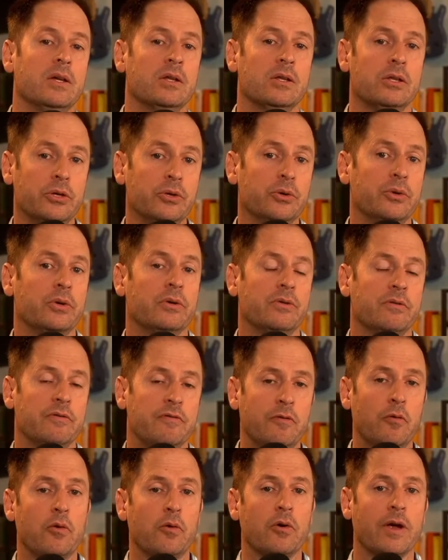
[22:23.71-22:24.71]
Luke
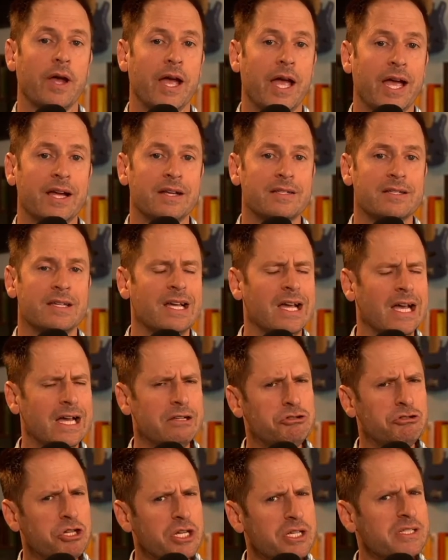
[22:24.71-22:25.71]
4:8. And
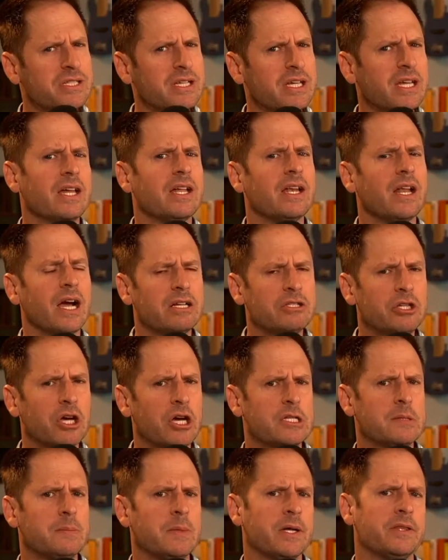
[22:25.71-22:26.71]
just again, I
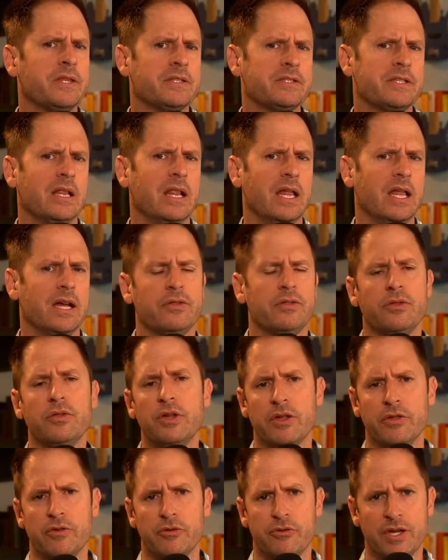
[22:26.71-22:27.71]
talked about this at length the
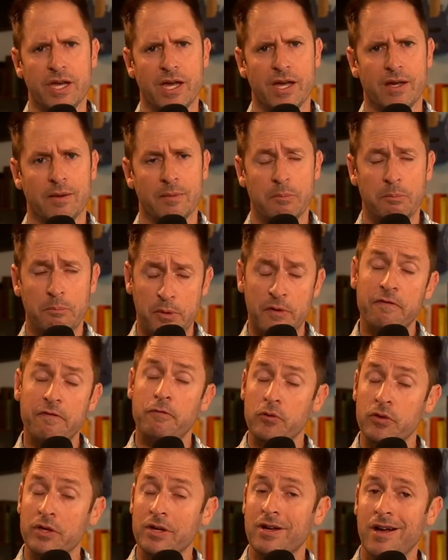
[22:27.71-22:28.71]
other day, but
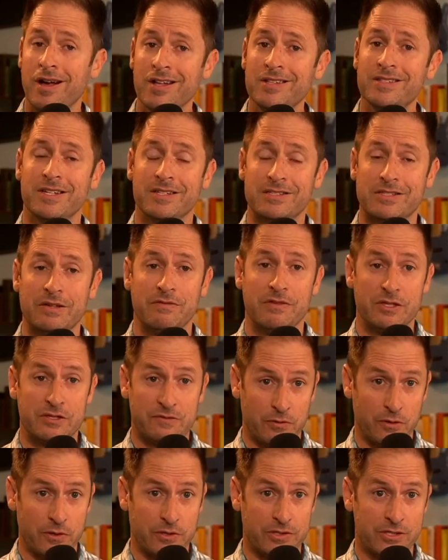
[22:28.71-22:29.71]
for the context of this
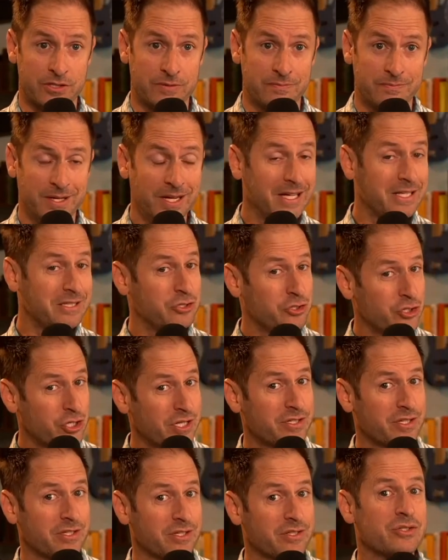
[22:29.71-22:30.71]
verse, it's
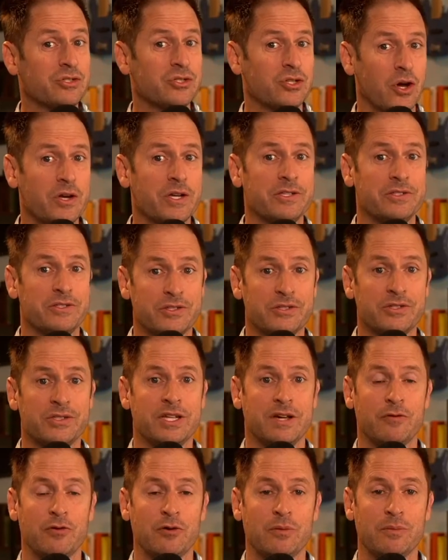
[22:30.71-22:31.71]
Jesus talking to the
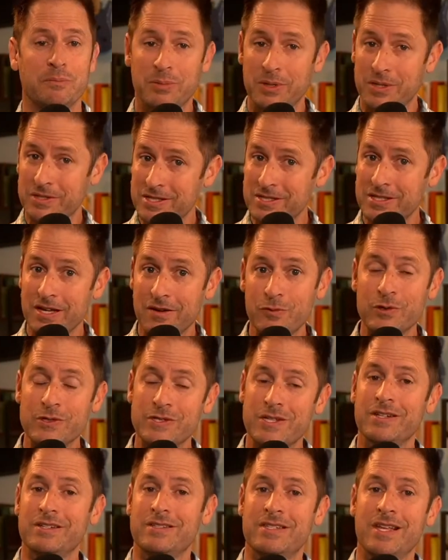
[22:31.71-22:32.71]
devil, because the devil is
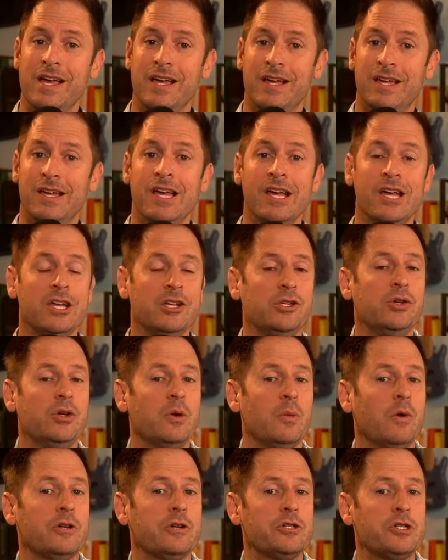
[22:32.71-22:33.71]
going to say, you can
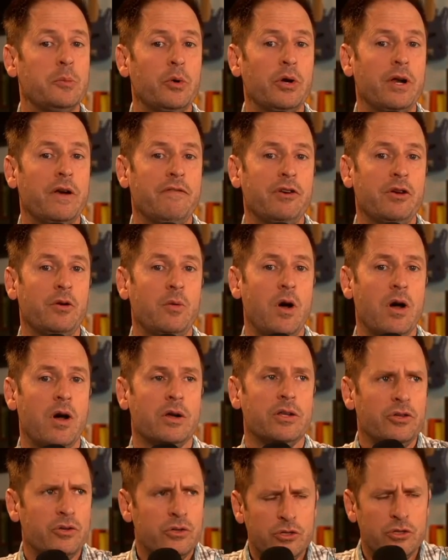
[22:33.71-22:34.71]
worship whatever you want.
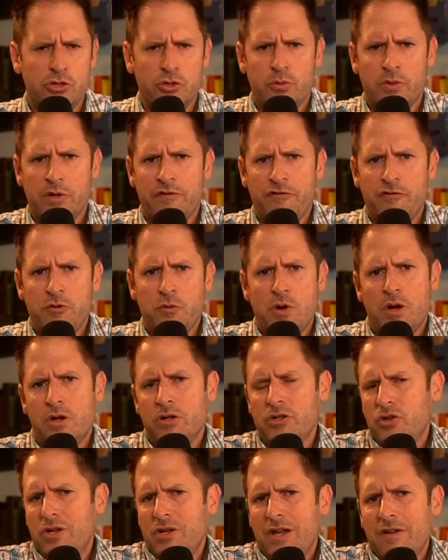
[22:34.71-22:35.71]
You can do whatever you want.
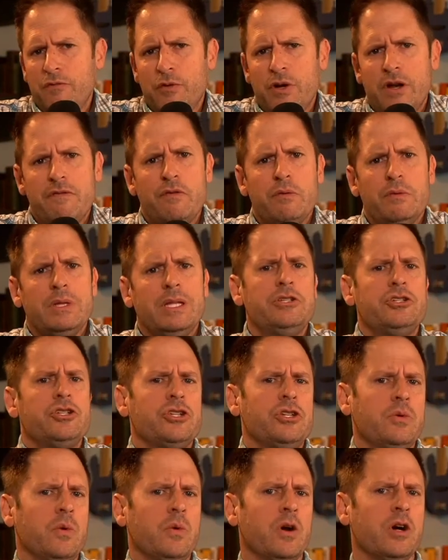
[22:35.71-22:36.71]
You can have whatever religion
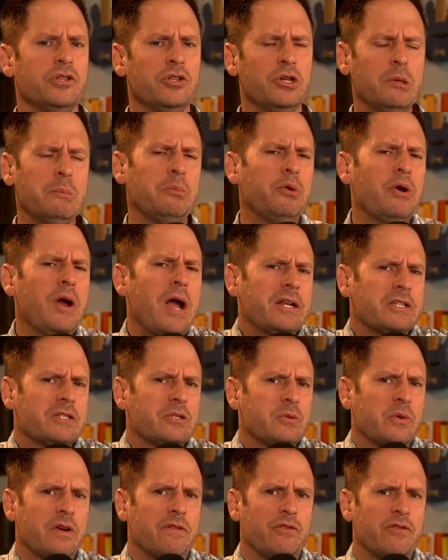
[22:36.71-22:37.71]
you want. You can practice
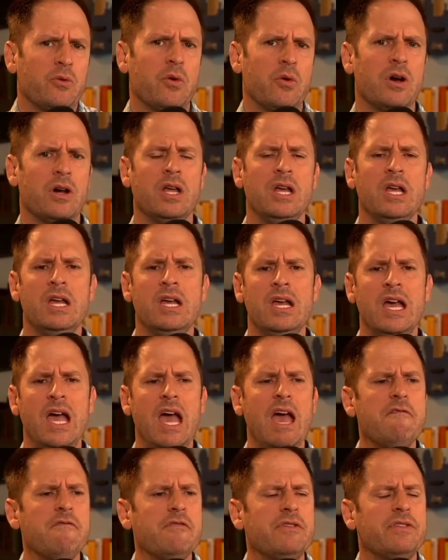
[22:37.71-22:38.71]
whatever you want.
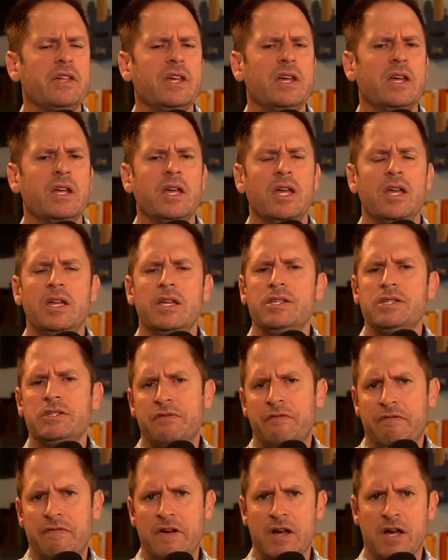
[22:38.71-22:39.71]
Everything is
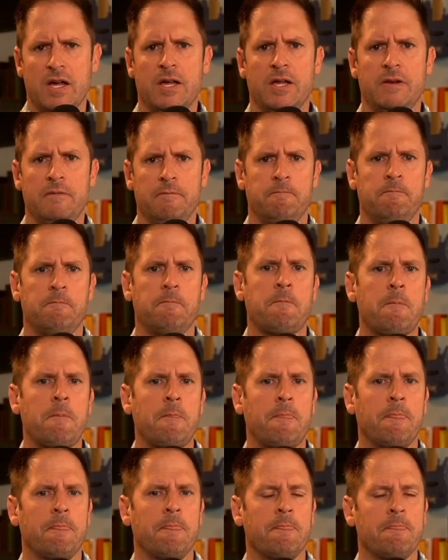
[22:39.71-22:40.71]
fine.
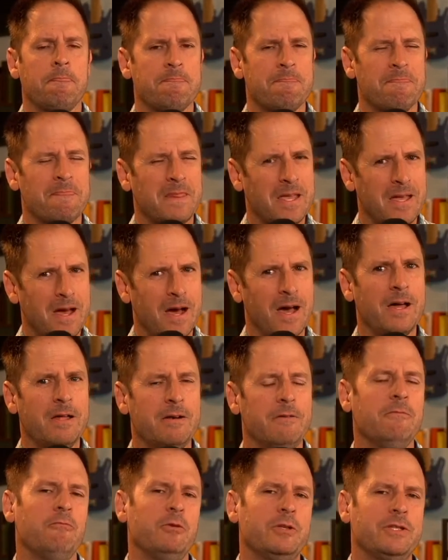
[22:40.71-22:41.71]

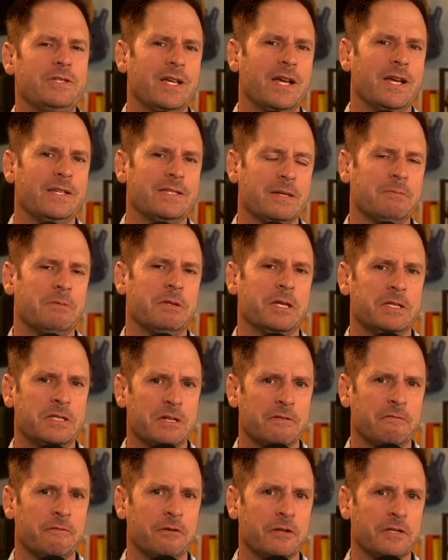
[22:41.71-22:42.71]
God would say something
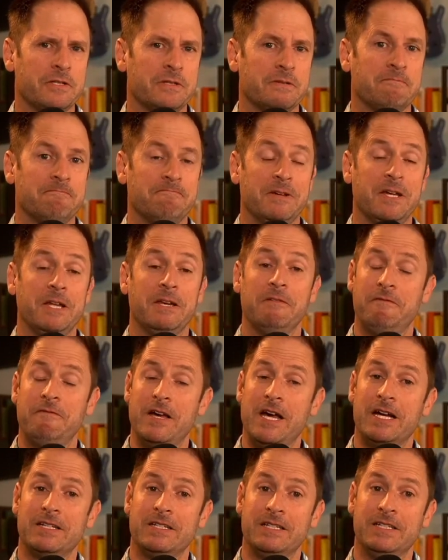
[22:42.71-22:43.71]
different. And in
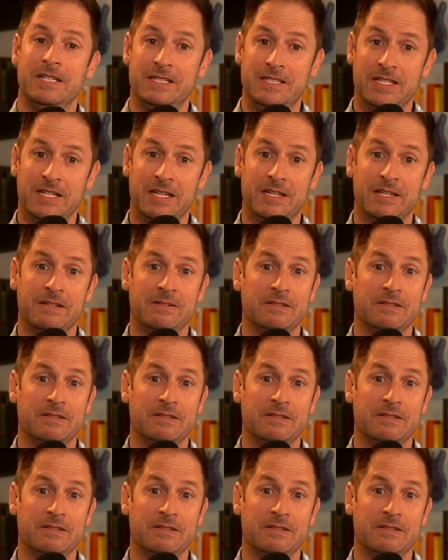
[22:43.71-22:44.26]
fact, he did.